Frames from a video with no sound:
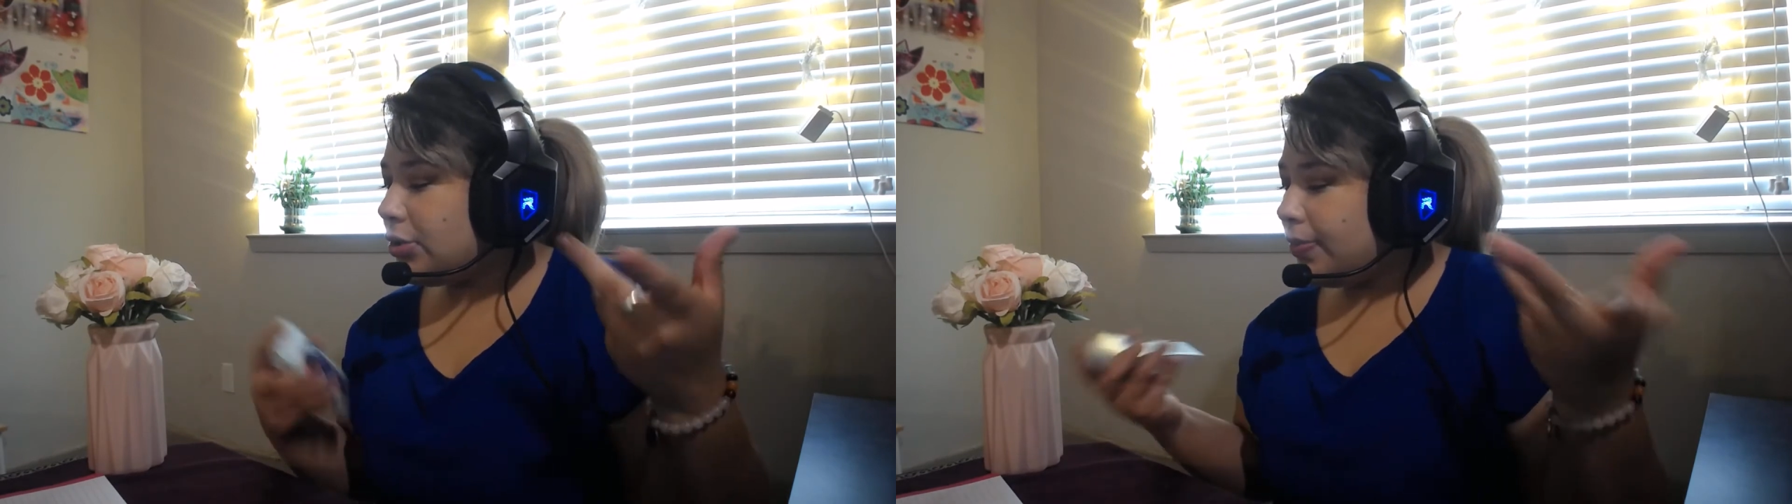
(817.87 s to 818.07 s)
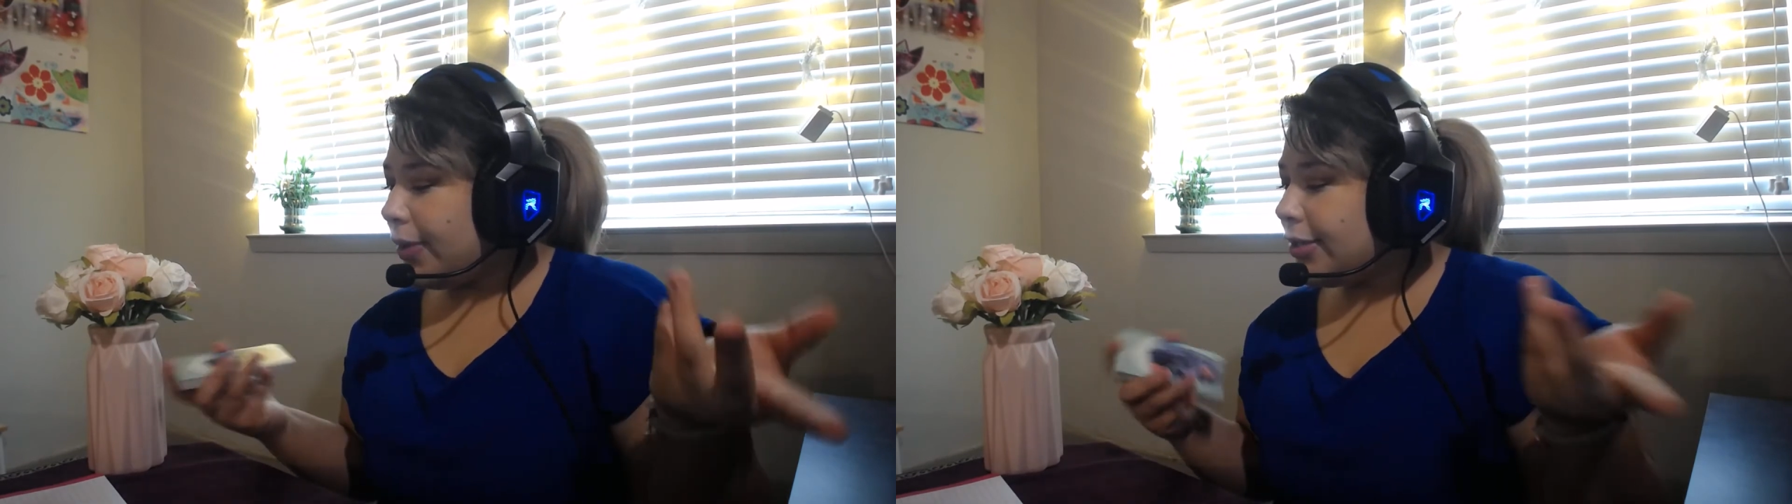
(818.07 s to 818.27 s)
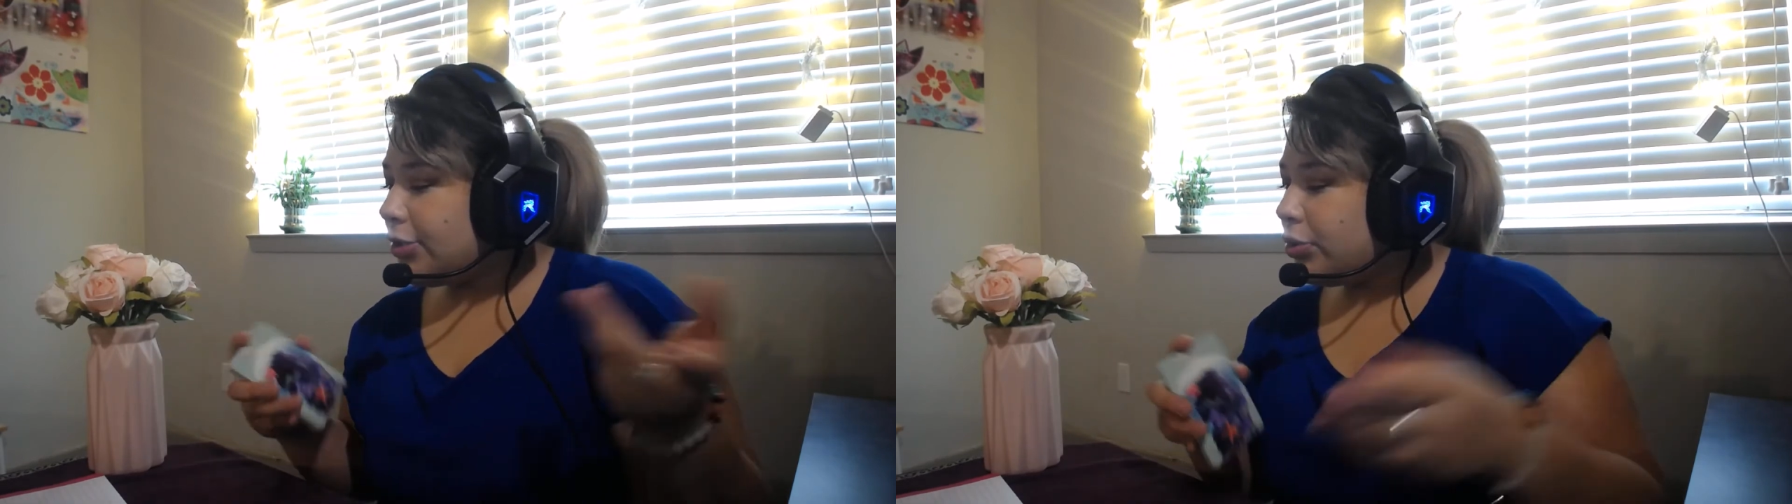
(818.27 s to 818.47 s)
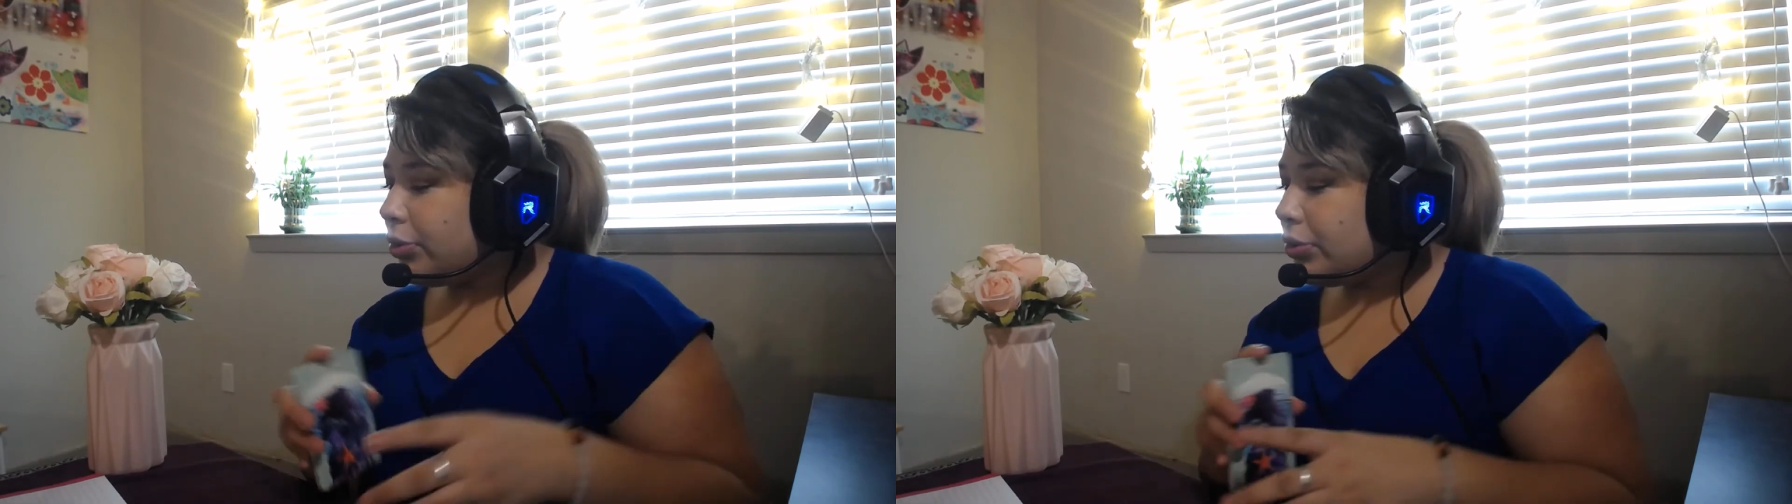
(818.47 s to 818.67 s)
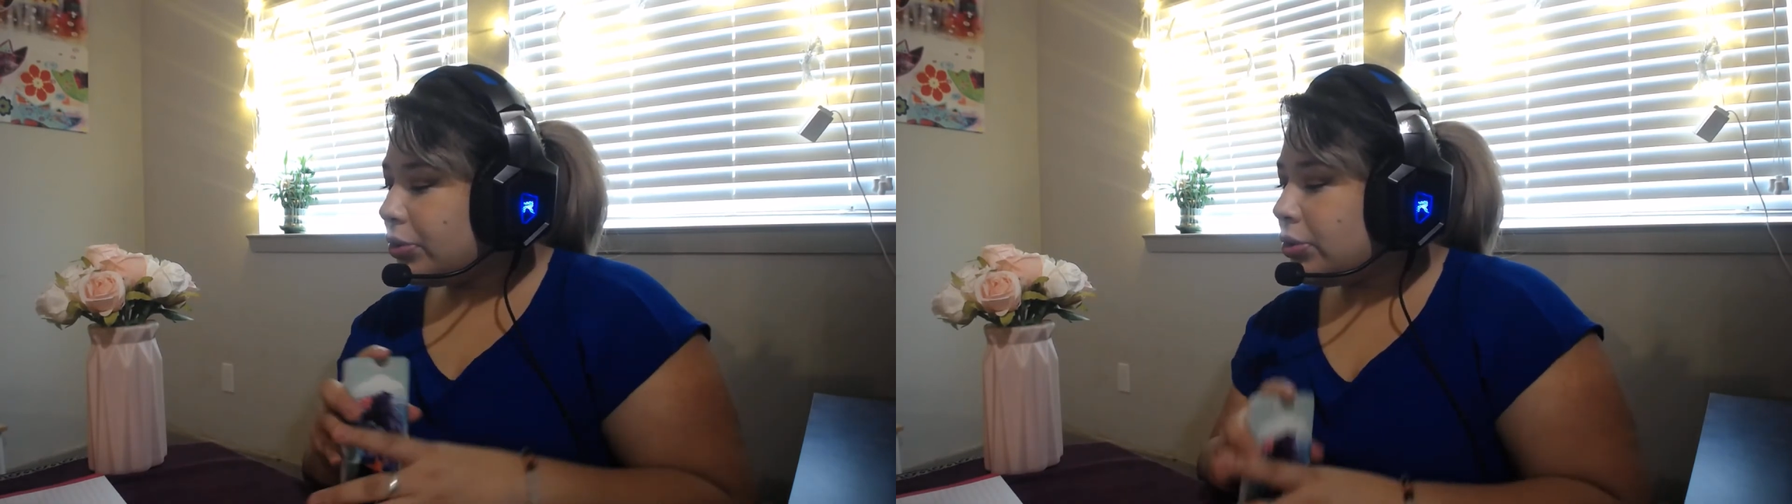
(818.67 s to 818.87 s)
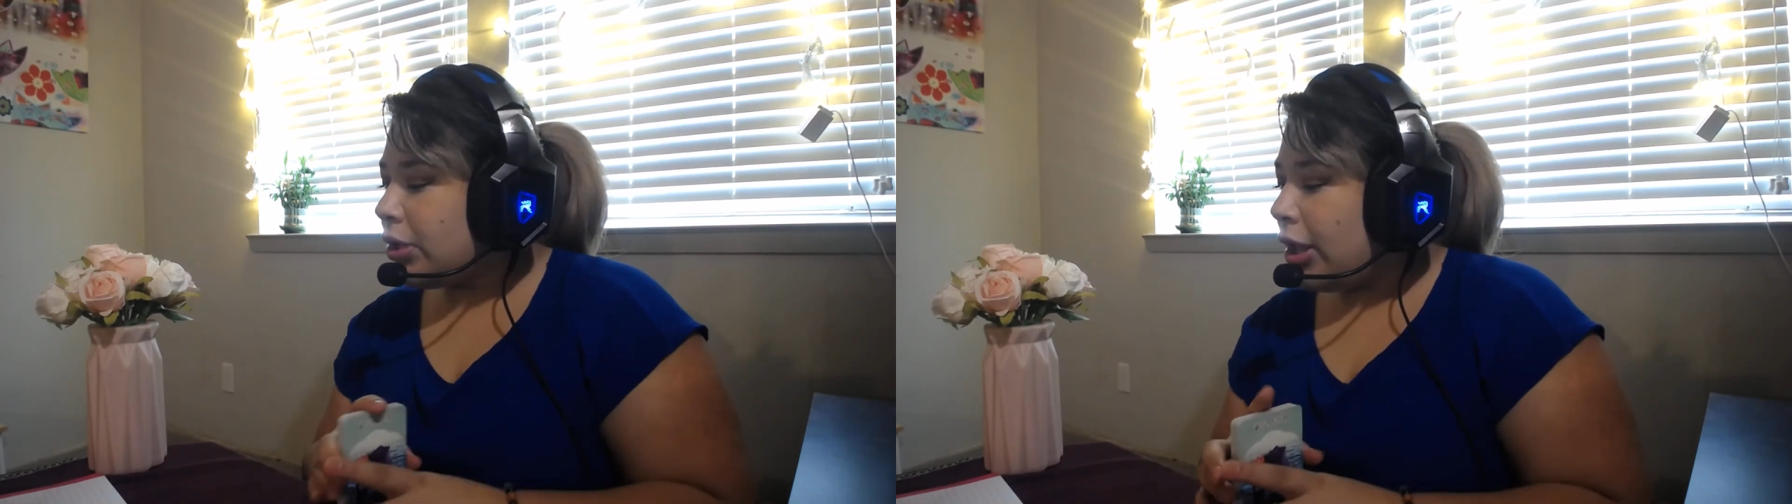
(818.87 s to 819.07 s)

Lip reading: the Pentacles.